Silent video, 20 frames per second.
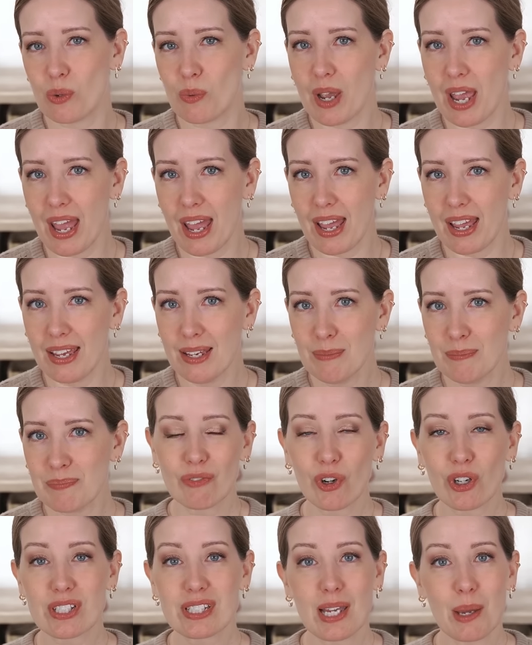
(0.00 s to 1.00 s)
okay.
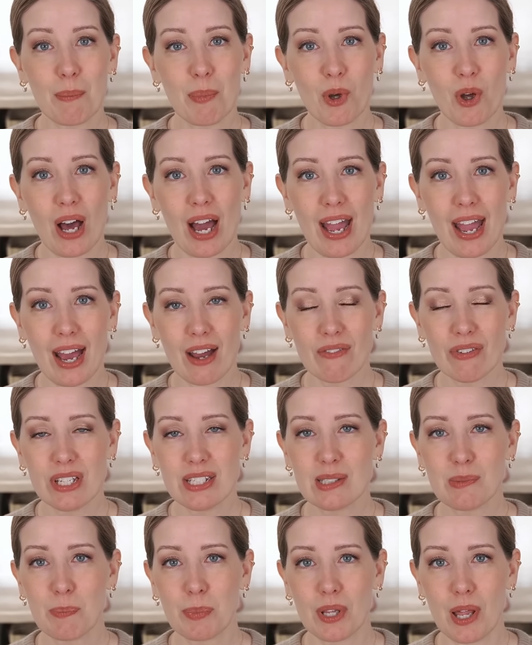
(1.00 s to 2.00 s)
For example, I have
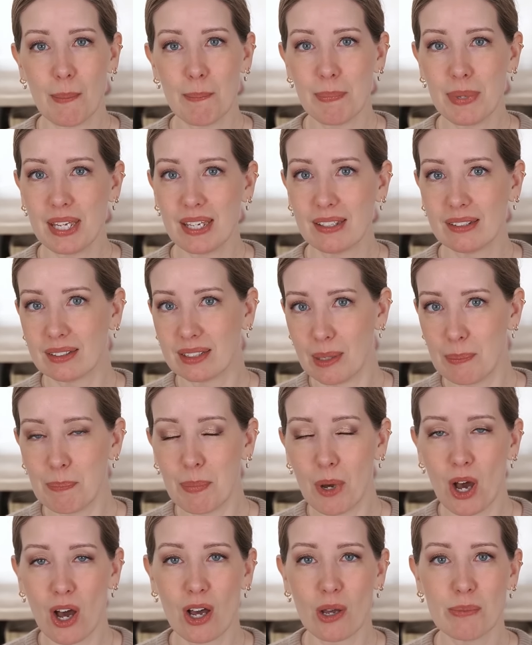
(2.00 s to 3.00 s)
his plumping lip
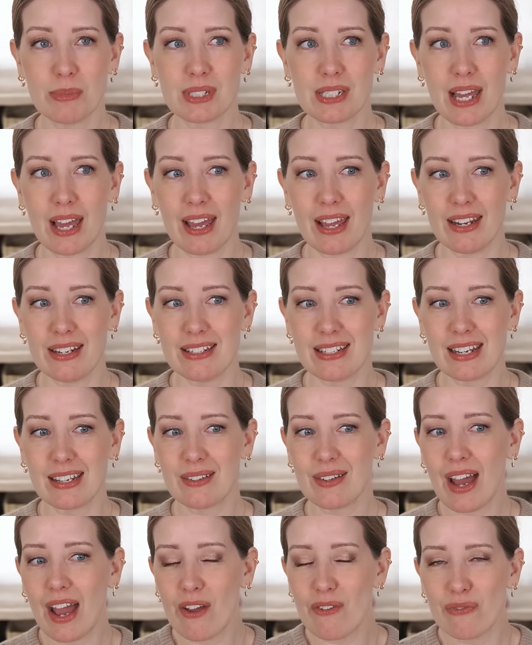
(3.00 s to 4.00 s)
balms and
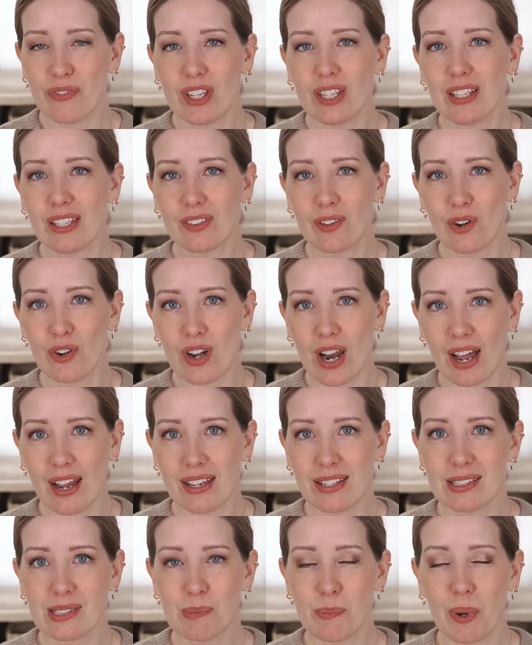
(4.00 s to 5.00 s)
I feel like they're
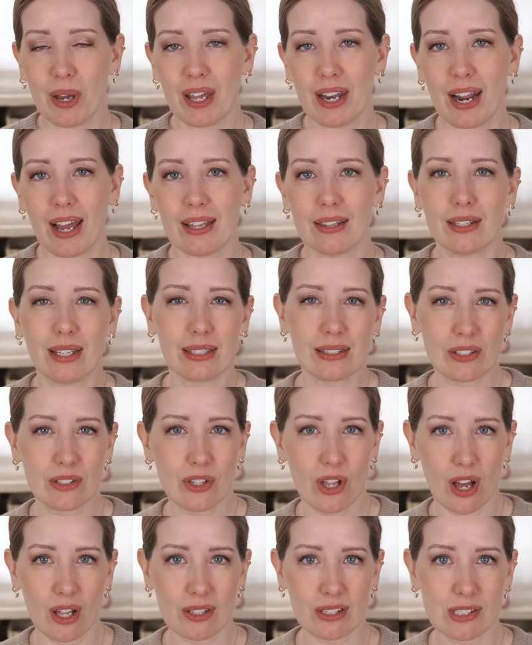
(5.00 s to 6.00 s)
nice, but I like the
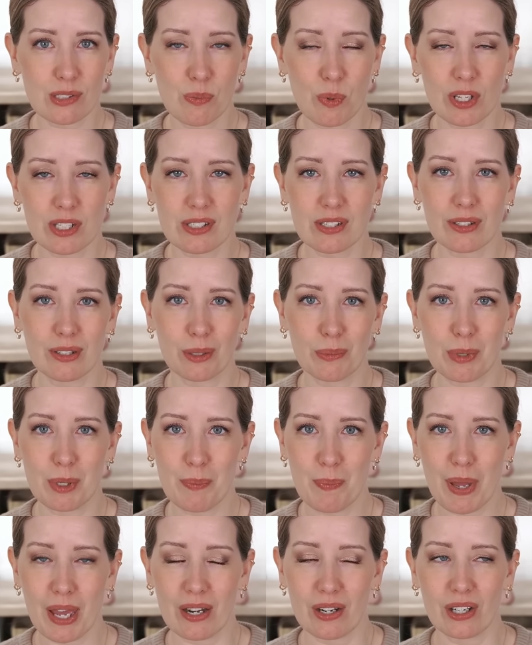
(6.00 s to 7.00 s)
Lawless ones a little
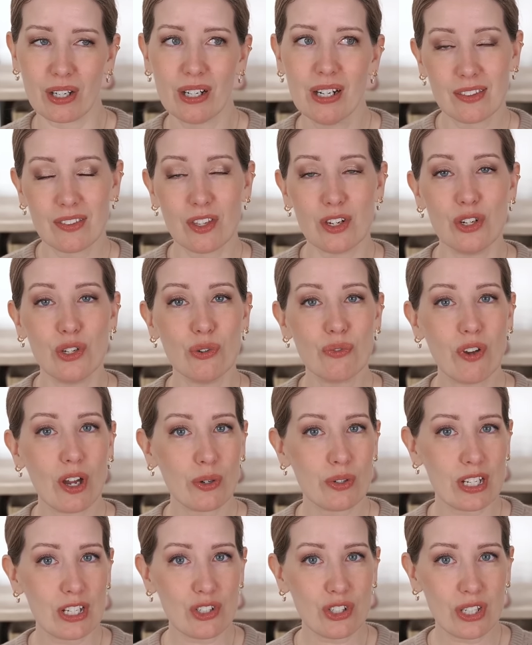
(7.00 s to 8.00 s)
bit better. The new
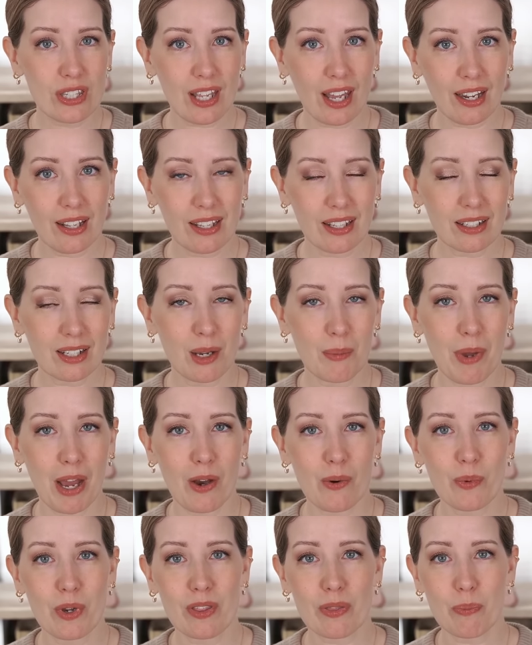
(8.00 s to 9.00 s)
foundation that he had come
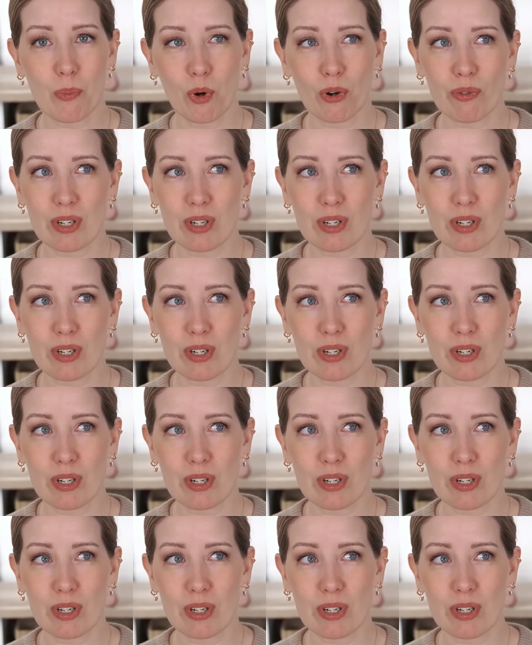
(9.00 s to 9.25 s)
out with more